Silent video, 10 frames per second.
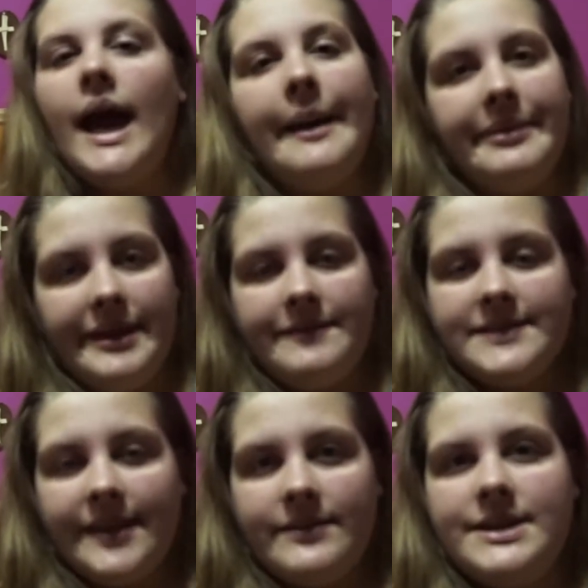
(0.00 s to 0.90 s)
I played for
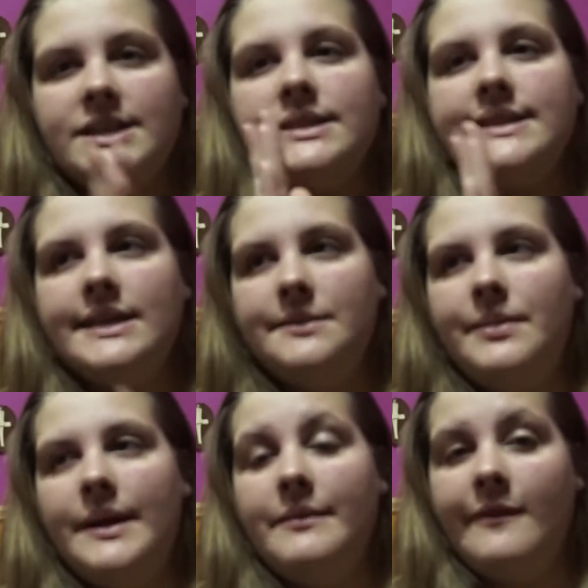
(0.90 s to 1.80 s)
7 years because I did
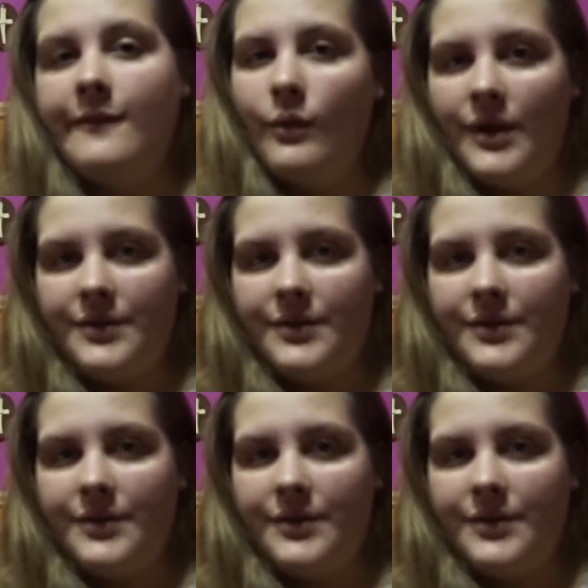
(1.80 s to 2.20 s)
play before